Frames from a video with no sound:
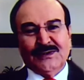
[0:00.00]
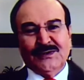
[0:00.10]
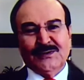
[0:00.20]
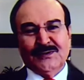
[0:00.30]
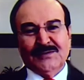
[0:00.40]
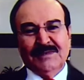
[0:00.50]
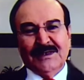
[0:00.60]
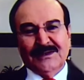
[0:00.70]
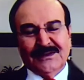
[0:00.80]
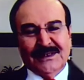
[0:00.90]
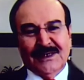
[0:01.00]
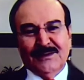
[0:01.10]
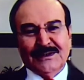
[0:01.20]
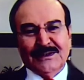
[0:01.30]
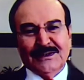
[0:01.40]
used because there
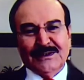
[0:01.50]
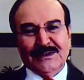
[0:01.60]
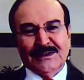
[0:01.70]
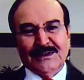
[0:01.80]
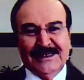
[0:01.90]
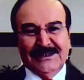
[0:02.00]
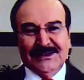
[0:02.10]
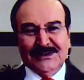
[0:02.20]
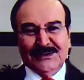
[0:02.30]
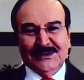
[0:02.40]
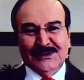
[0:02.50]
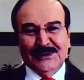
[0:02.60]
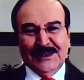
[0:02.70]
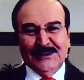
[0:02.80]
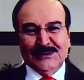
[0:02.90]
was no fridge. So
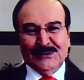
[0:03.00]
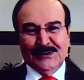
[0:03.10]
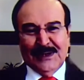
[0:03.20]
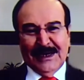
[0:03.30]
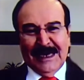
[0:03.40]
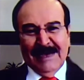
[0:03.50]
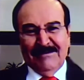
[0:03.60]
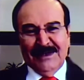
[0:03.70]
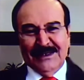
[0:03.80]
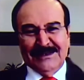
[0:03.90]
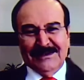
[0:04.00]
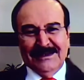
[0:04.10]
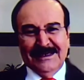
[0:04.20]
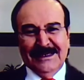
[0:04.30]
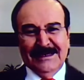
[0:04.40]
they used to have it
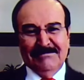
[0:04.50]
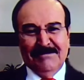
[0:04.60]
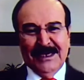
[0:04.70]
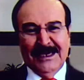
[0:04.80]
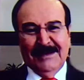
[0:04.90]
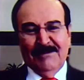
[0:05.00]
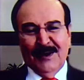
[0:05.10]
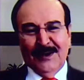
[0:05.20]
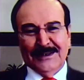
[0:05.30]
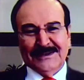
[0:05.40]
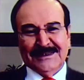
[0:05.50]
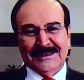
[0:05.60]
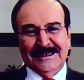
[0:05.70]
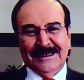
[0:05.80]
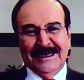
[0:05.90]
in big blocks
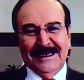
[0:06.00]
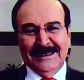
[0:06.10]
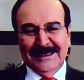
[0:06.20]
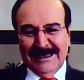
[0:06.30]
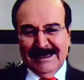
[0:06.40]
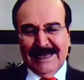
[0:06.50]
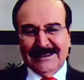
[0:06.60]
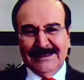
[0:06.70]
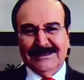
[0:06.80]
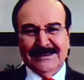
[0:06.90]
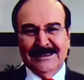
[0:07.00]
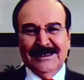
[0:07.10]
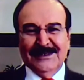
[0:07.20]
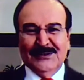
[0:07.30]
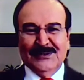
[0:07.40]
and they cut it
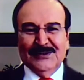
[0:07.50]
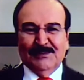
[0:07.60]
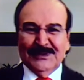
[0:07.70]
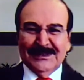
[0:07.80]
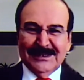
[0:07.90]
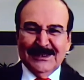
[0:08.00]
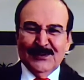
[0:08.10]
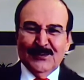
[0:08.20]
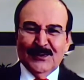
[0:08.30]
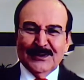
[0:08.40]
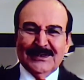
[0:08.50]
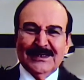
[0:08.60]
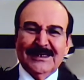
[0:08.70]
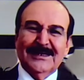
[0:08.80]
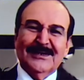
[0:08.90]
to put it in
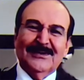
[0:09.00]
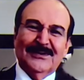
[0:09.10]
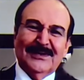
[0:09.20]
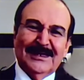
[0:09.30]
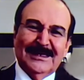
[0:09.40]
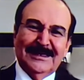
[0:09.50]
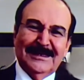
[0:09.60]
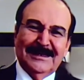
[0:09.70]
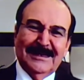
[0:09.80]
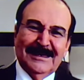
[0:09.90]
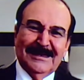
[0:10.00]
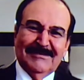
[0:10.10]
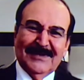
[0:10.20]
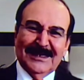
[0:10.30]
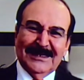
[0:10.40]
water or in
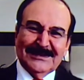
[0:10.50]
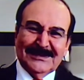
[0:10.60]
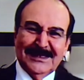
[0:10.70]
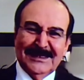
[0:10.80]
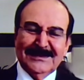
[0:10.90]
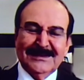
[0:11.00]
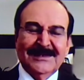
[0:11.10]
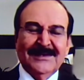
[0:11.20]
various things.